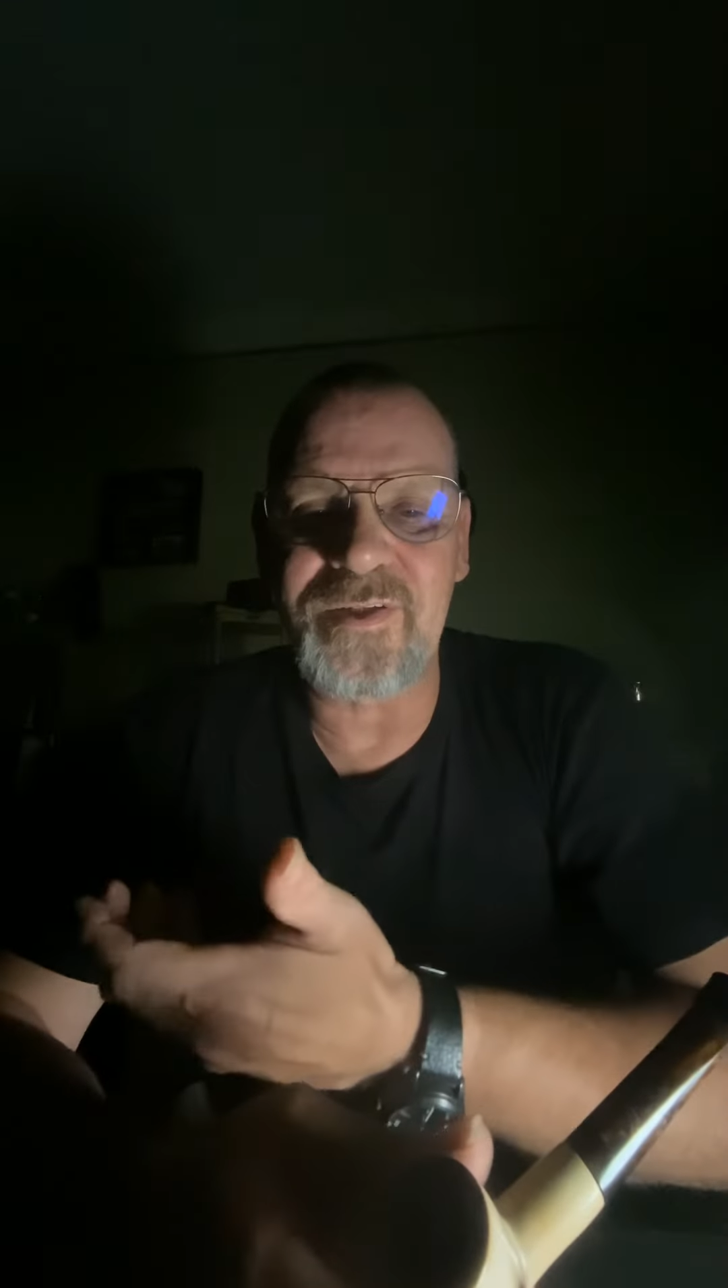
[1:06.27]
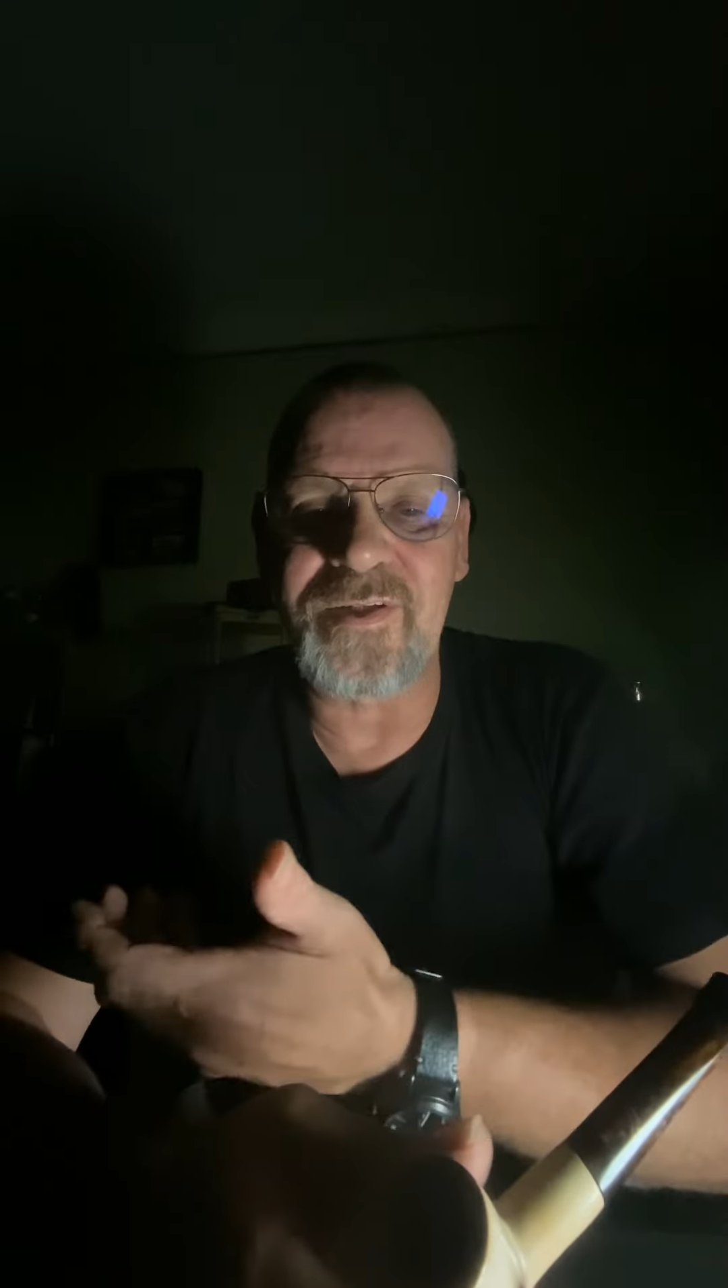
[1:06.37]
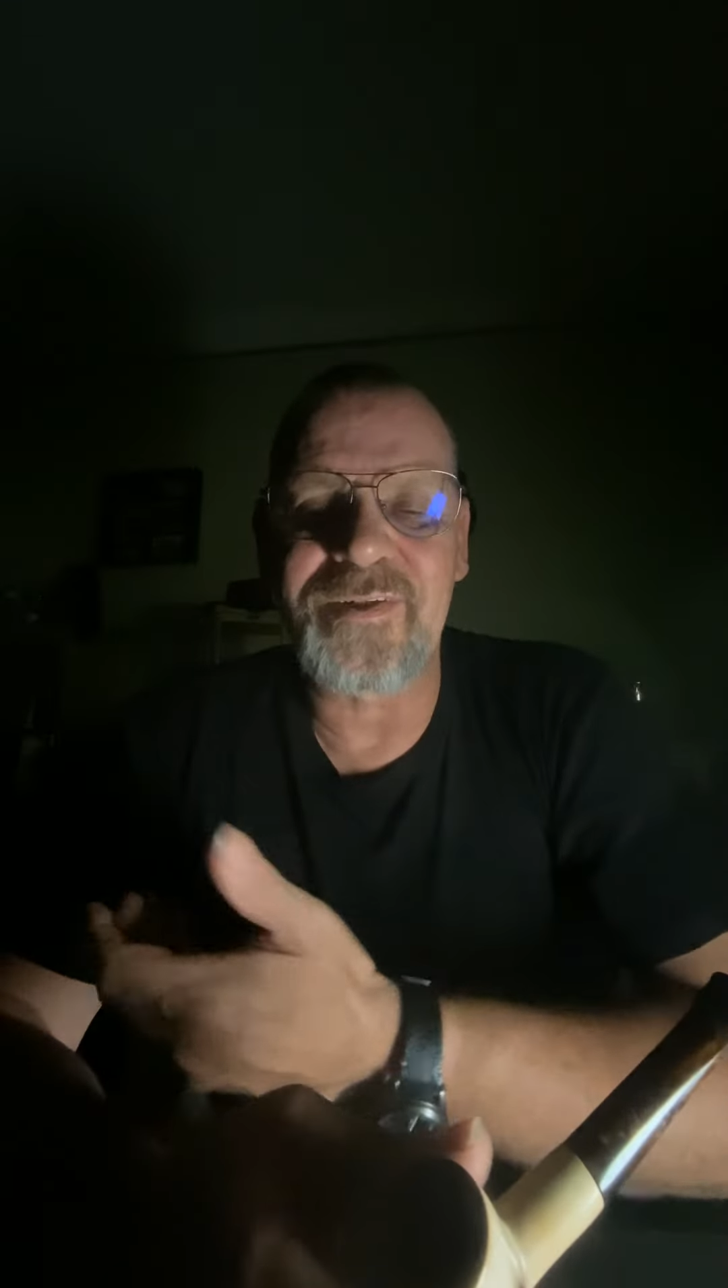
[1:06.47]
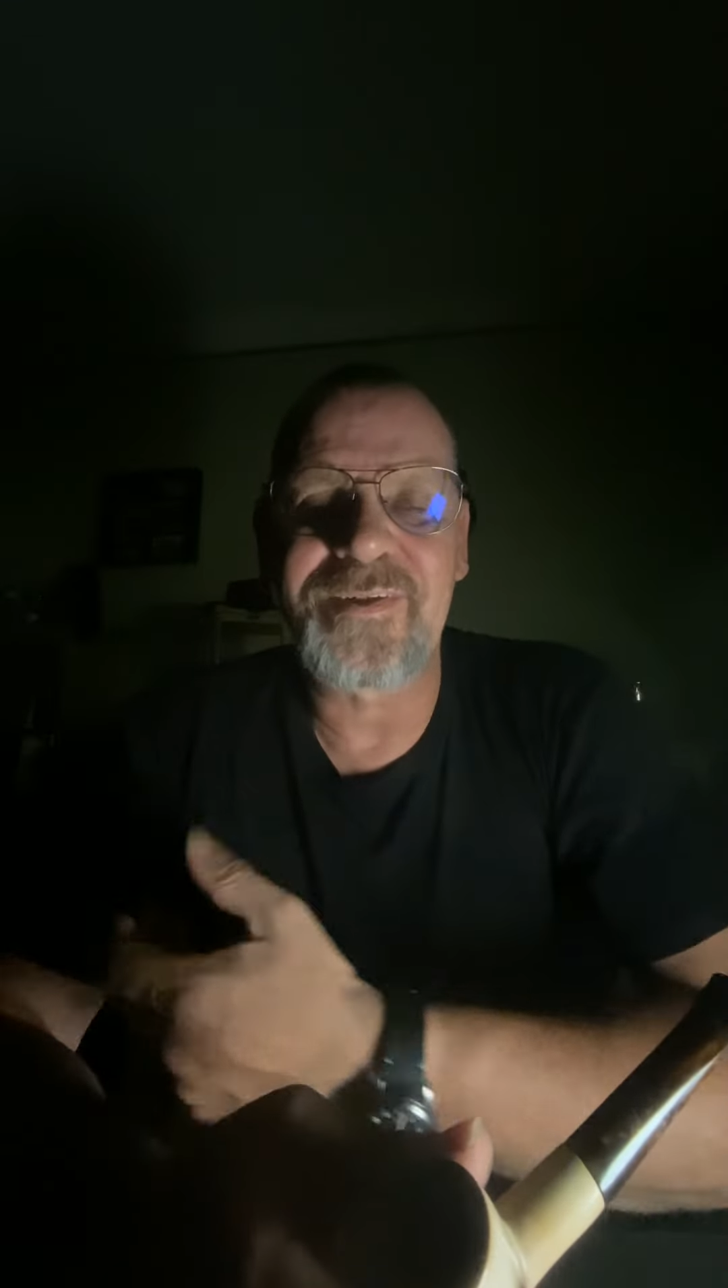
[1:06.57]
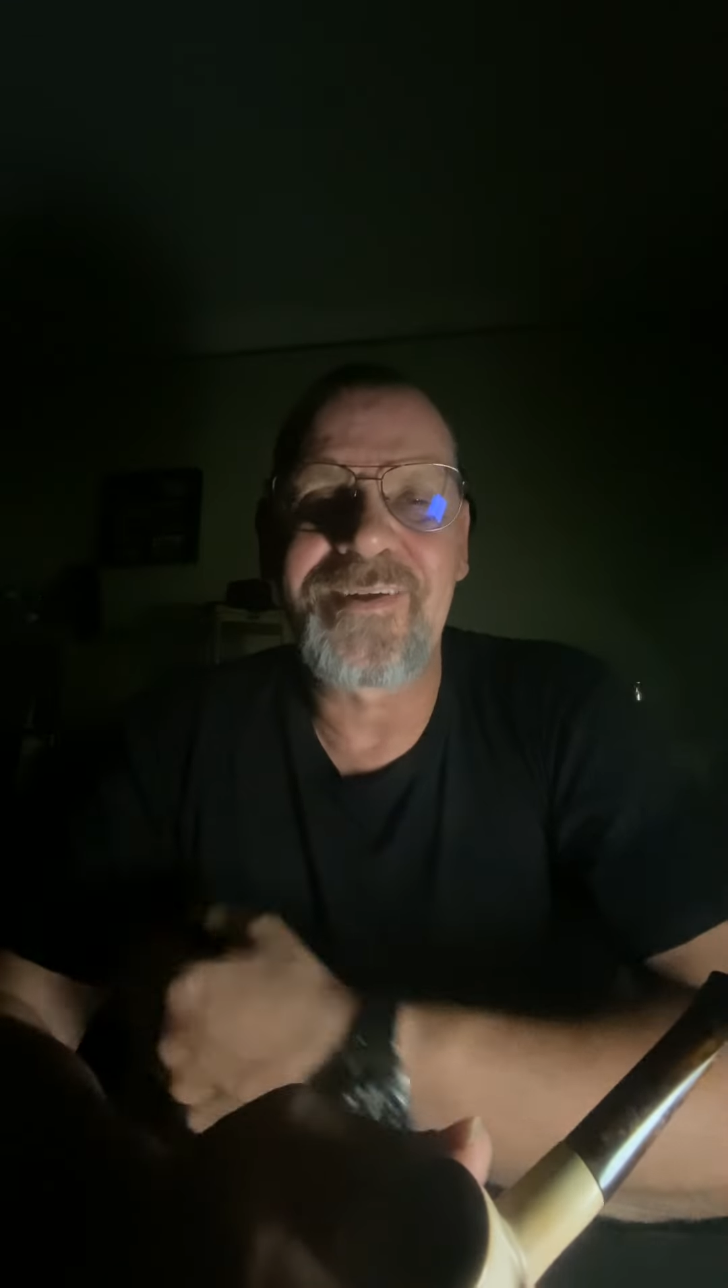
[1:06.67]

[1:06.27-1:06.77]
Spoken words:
it.